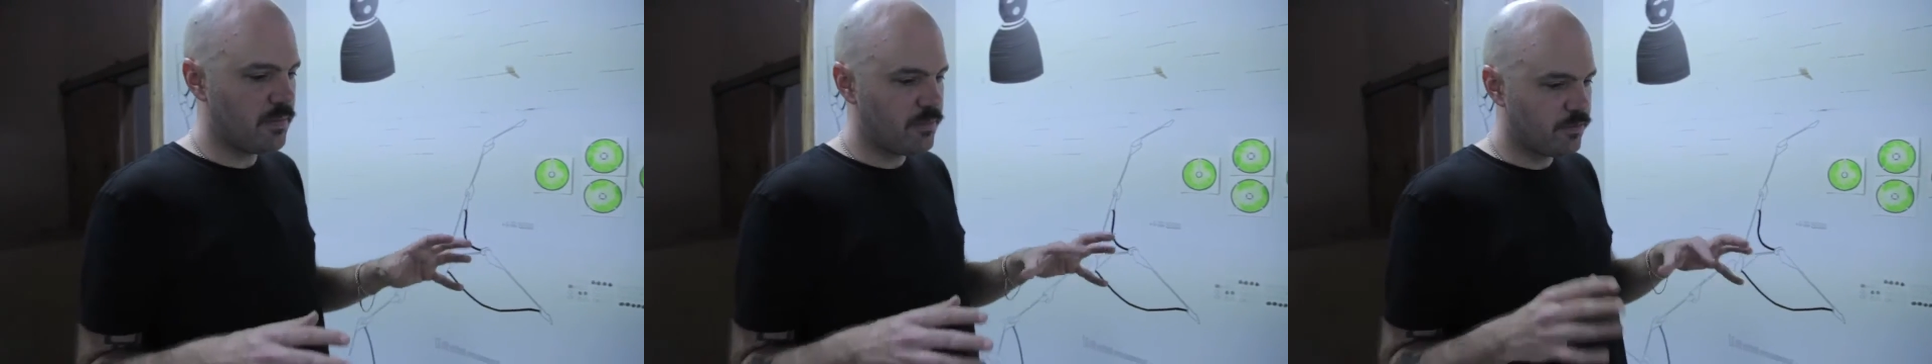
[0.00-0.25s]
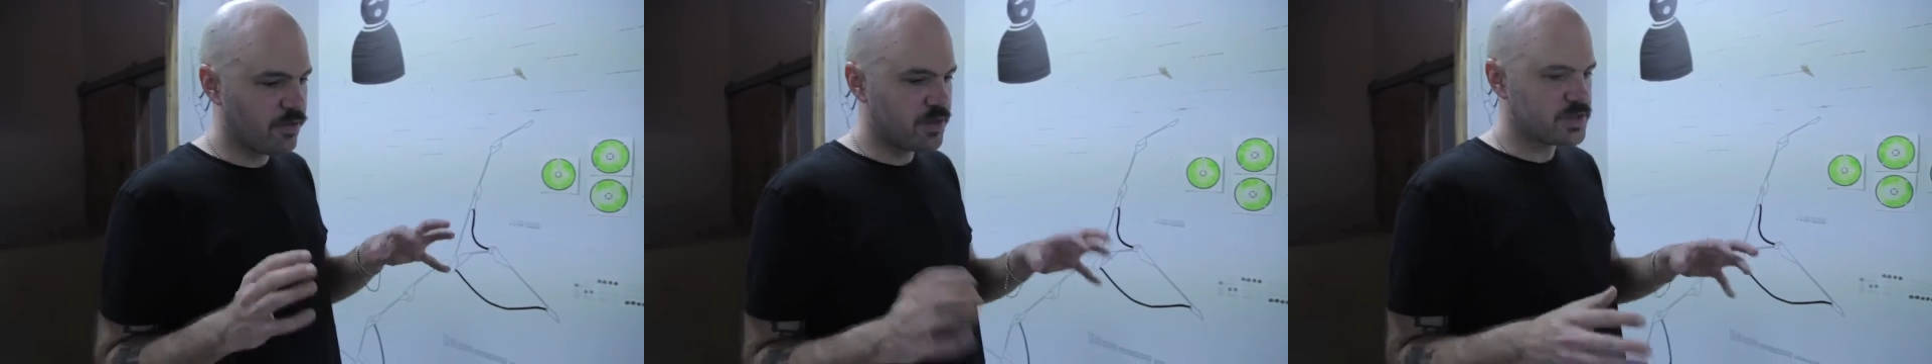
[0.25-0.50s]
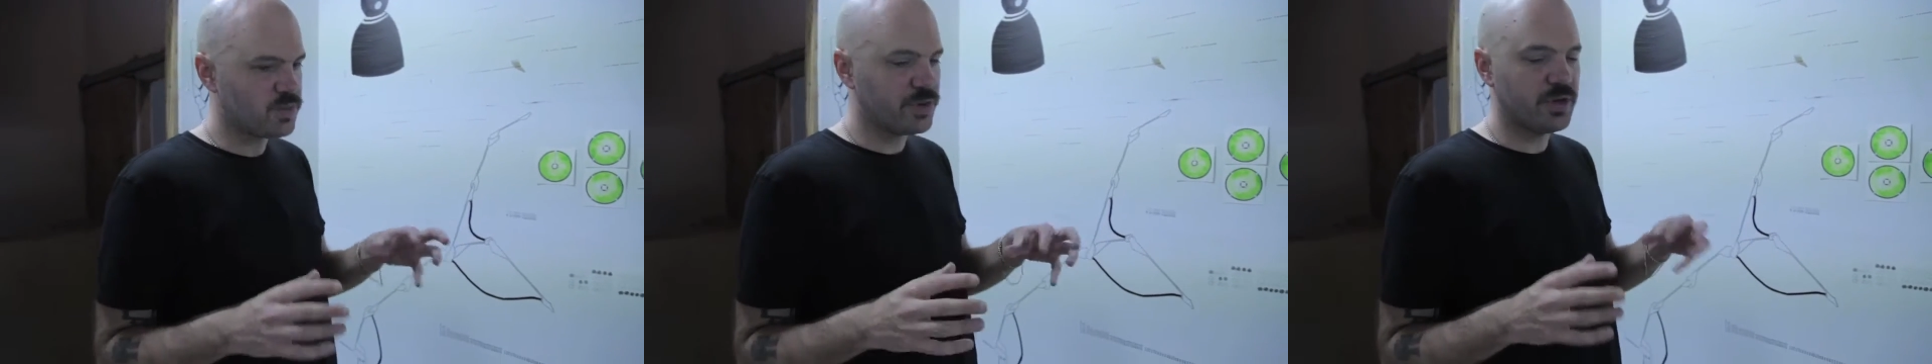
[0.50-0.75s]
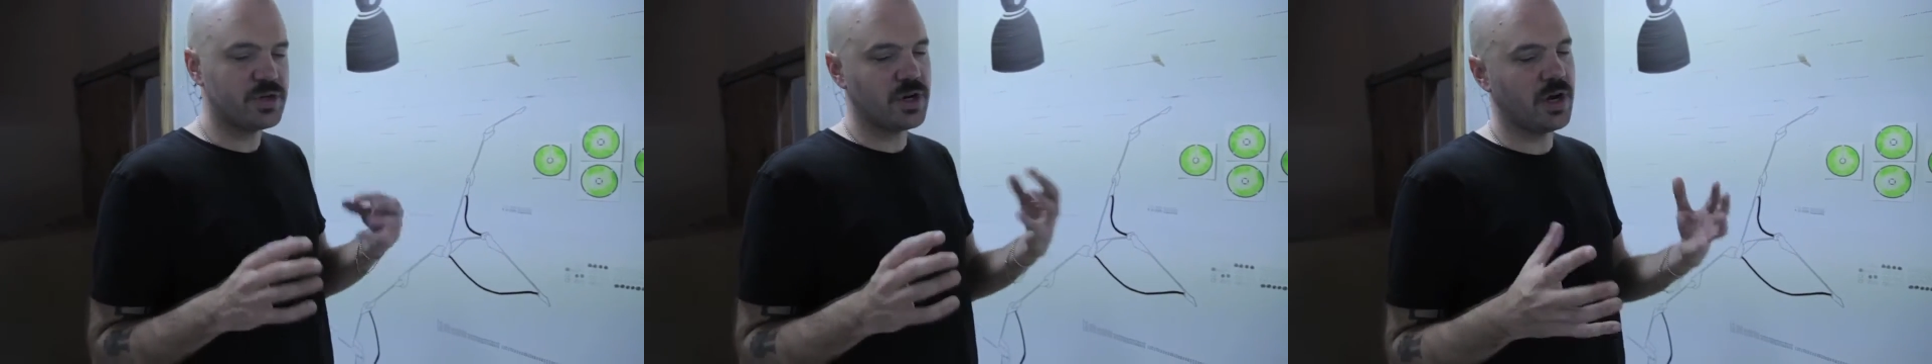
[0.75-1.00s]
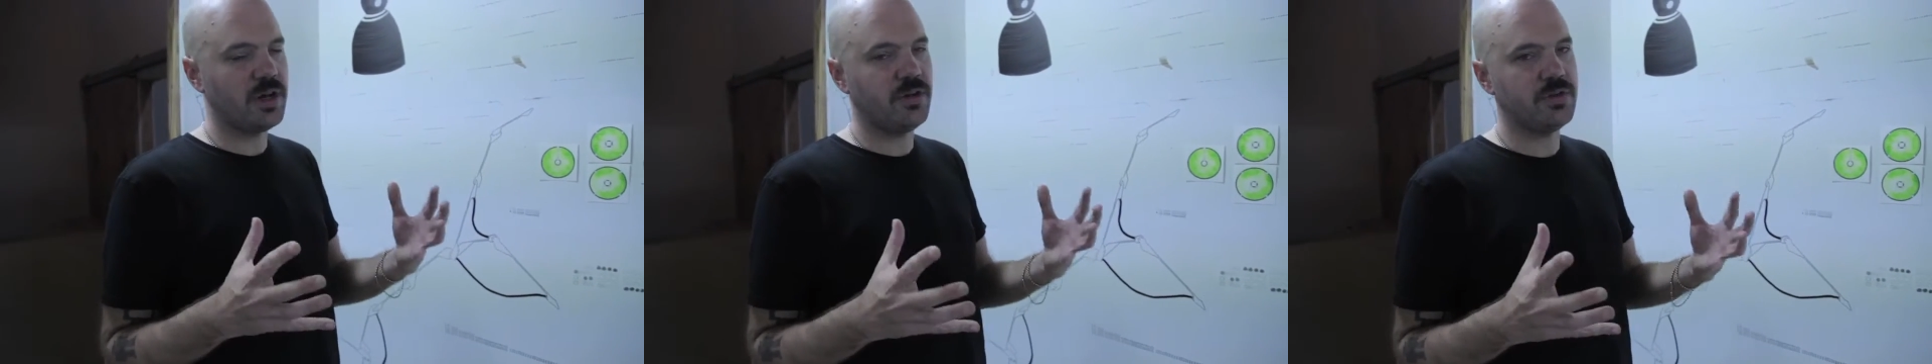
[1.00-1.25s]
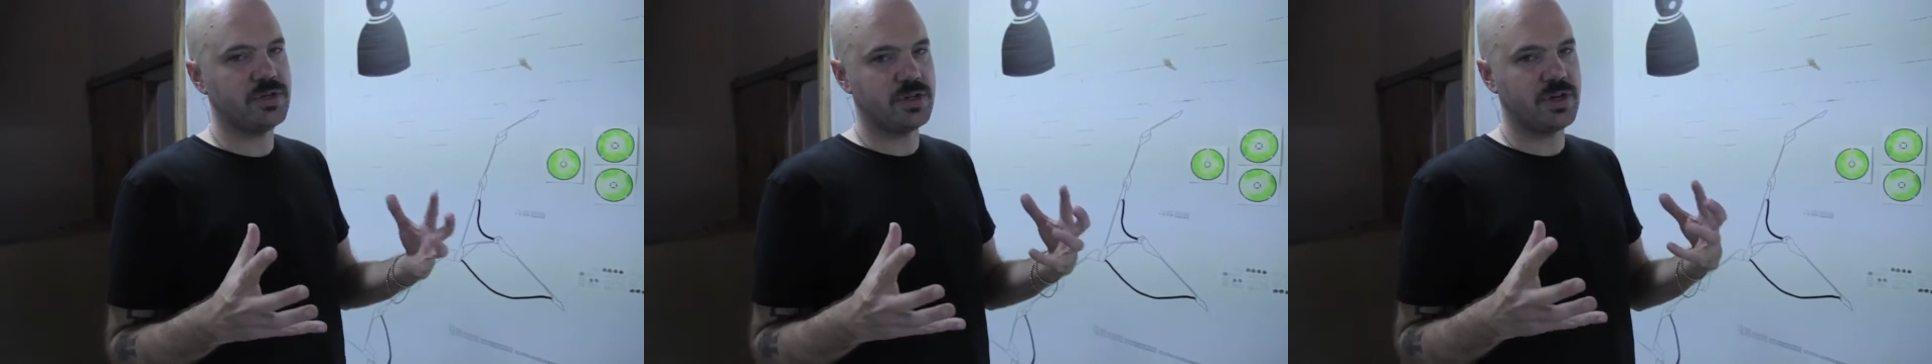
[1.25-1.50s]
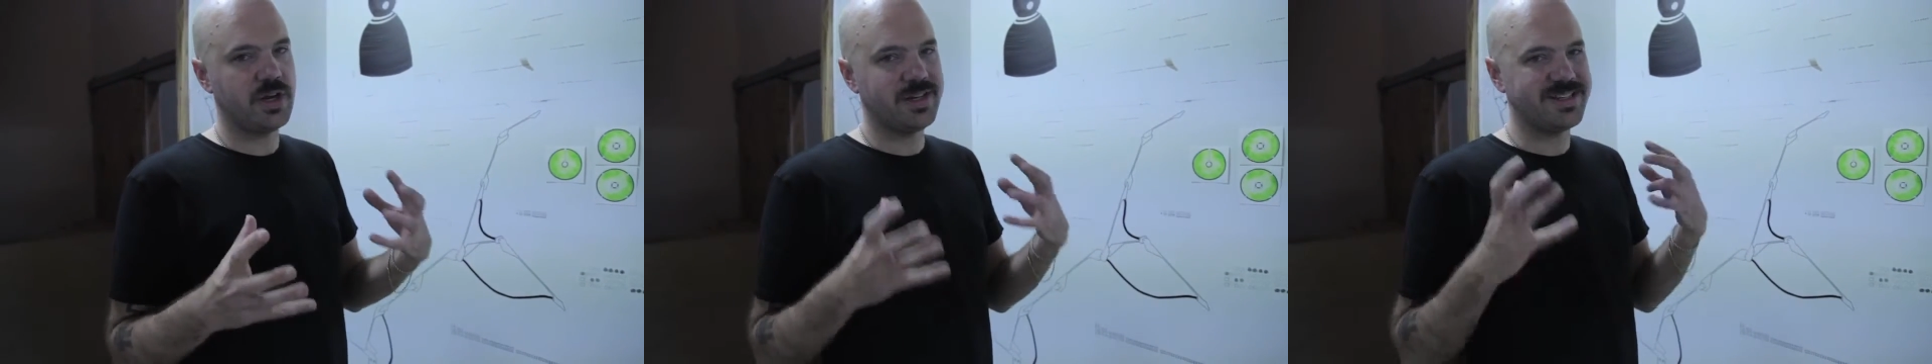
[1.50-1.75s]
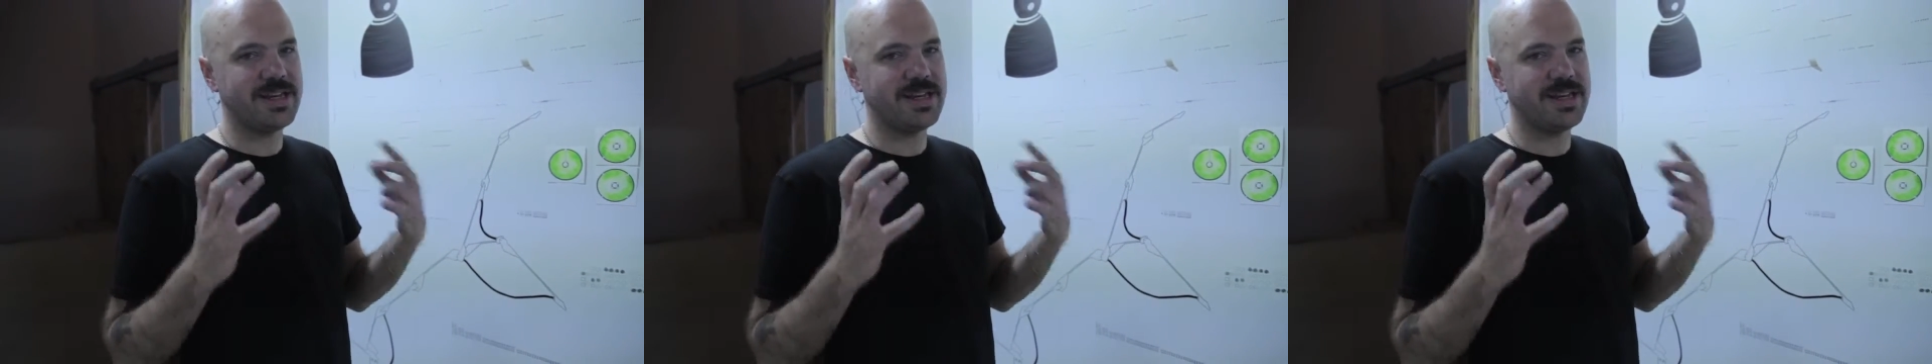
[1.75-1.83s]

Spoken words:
for this, what they're trying to do is they're trying to